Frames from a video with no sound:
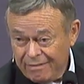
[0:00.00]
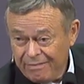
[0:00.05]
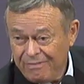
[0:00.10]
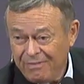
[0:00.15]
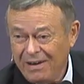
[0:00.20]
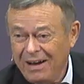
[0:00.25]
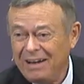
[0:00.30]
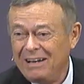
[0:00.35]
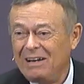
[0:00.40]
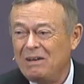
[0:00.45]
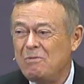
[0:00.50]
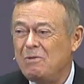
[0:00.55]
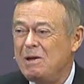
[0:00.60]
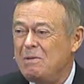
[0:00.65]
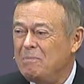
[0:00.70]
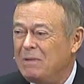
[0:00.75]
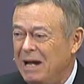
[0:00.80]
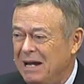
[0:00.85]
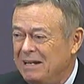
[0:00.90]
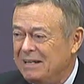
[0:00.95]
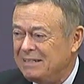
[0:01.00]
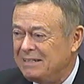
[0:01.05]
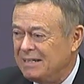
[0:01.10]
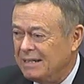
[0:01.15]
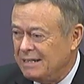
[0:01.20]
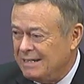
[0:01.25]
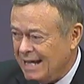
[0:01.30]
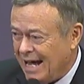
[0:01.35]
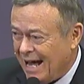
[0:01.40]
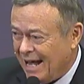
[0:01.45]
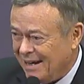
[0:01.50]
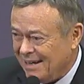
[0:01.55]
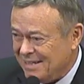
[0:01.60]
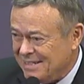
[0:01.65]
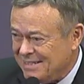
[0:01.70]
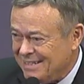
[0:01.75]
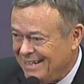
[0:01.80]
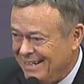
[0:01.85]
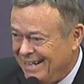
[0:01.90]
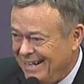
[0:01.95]
Finally, we made it to
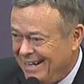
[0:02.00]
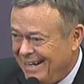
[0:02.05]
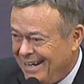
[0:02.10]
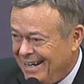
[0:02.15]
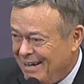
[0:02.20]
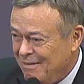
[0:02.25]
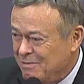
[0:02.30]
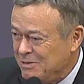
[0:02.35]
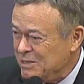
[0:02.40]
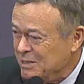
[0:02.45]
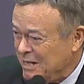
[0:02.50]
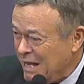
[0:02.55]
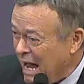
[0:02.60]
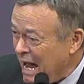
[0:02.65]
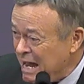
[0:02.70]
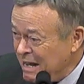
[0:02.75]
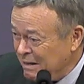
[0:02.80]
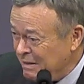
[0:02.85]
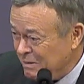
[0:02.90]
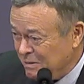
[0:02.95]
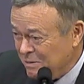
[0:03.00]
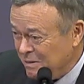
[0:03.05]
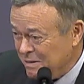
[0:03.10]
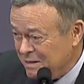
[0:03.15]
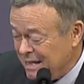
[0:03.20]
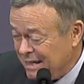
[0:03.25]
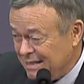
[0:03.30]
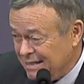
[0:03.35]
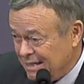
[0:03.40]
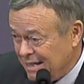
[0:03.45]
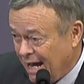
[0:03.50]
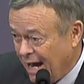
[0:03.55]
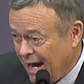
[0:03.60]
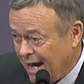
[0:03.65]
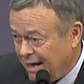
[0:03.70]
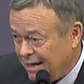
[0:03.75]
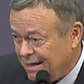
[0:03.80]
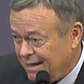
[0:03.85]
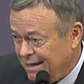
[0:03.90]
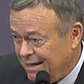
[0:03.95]
Dallas. It was 9:30 at
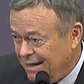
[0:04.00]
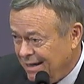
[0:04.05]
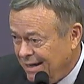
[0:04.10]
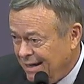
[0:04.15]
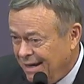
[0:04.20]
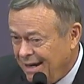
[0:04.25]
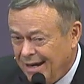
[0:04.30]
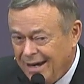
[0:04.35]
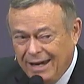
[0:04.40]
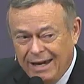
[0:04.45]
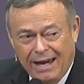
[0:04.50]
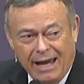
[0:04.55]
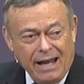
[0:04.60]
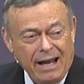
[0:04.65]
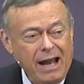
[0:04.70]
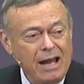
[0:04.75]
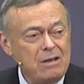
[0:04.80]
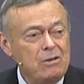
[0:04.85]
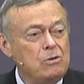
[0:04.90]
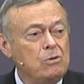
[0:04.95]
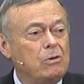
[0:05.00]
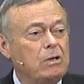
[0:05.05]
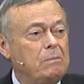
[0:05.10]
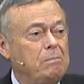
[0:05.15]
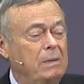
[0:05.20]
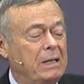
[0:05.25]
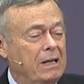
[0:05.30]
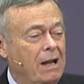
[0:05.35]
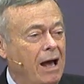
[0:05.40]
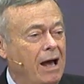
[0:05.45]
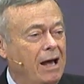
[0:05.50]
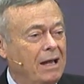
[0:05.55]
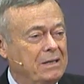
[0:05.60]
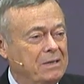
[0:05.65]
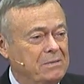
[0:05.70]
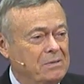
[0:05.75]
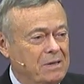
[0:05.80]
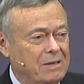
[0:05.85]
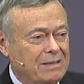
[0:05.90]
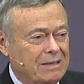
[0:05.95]
night, and I knew it had been hot
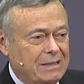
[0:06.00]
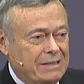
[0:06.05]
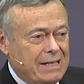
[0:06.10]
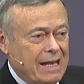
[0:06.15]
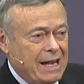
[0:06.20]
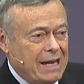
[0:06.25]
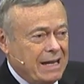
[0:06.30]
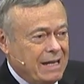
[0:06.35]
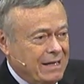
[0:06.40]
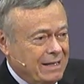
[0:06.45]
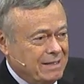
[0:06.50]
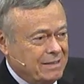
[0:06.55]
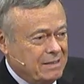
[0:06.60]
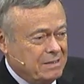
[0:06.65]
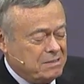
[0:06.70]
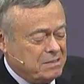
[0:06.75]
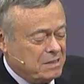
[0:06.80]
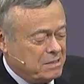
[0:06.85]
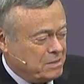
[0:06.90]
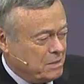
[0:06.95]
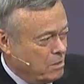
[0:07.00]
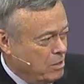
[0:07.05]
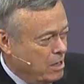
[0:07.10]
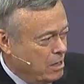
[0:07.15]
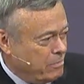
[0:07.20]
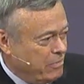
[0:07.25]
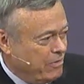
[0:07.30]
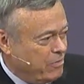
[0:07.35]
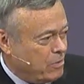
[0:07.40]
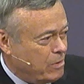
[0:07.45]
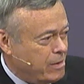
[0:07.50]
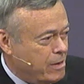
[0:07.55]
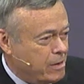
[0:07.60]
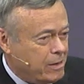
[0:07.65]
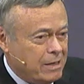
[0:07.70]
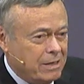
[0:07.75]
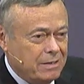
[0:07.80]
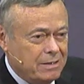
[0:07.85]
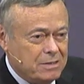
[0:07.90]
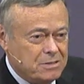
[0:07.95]
during the day. This is long before air
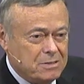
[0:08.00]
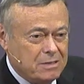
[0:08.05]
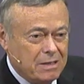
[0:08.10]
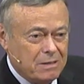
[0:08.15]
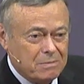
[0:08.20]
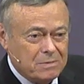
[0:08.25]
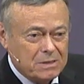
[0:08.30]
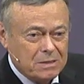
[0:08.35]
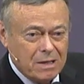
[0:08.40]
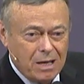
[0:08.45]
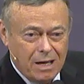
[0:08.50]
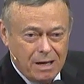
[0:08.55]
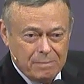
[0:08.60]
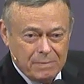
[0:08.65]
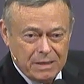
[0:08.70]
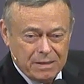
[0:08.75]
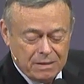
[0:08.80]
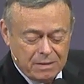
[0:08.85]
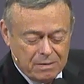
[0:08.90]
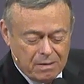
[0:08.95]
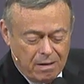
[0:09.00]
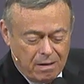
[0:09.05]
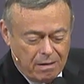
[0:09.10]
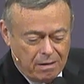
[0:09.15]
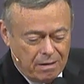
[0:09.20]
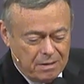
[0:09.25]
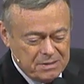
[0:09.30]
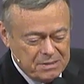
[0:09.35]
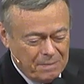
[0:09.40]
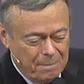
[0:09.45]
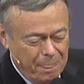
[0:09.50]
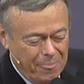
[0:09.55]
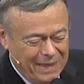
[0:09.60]
conditioning was common in cars.